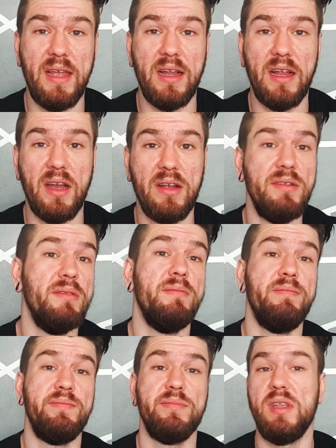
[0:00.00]
and go,
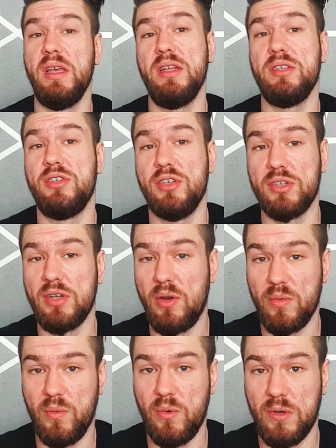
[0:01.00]
it's just cold
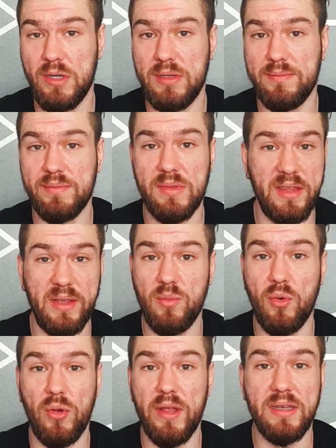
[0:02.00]
water, and then
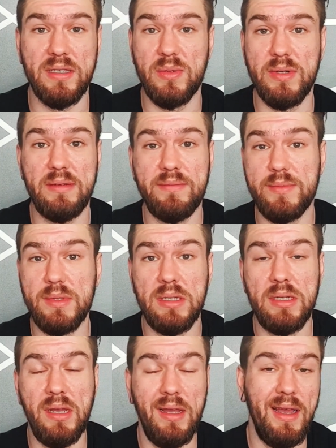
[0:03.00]
walk into it.
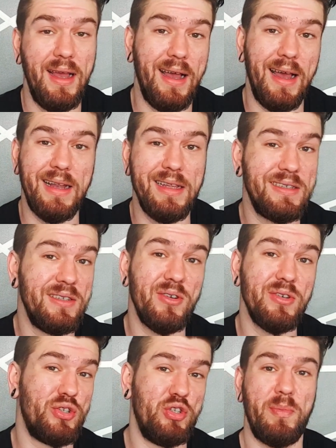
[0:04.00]
And it's not
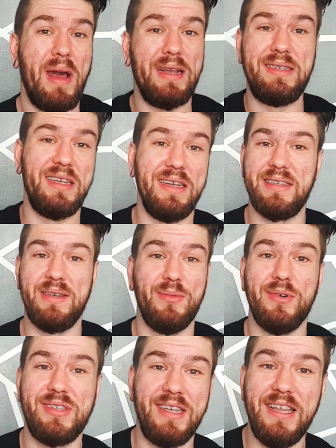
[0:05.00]
as dramatic as it
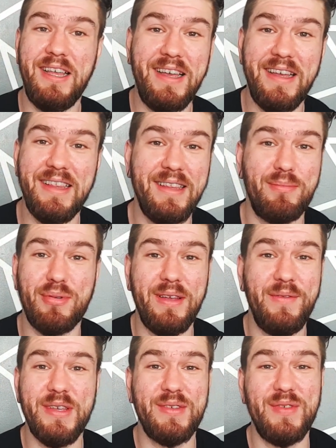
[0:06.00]
was in the
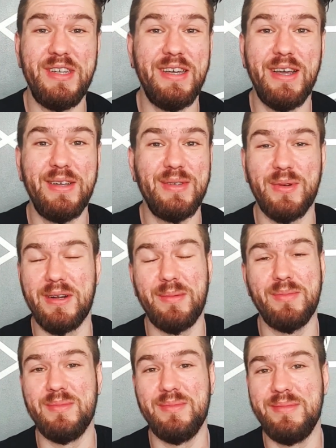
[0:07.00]
previous videos where
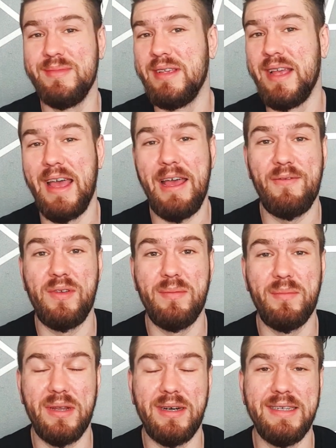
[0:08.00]
I'm effing and
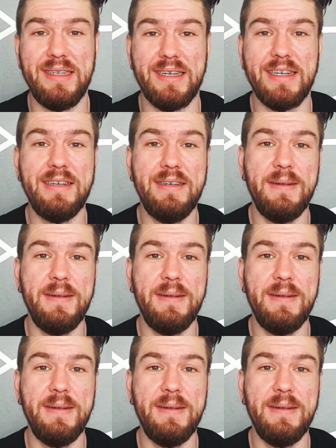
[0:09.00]
blinding,